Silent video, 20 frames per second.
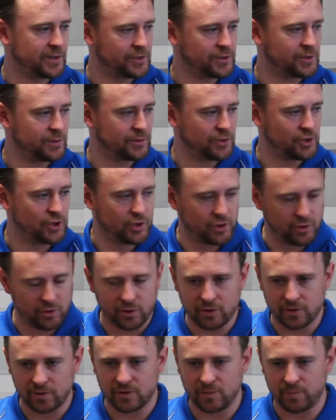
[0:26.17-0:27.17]
so it
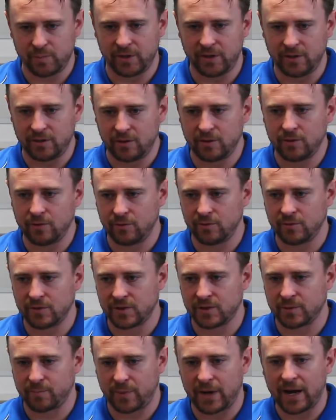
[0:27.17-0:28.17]
shouldn't be used
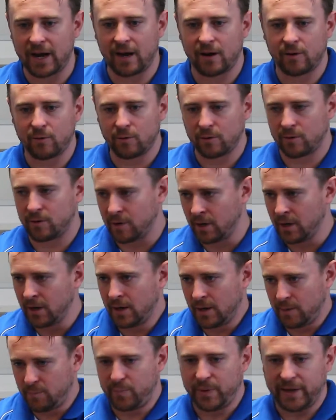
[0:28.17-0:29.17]
as a
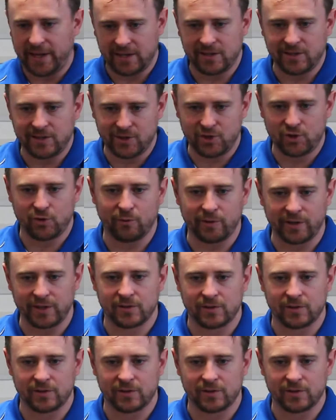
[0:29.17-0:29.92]
power-based joint.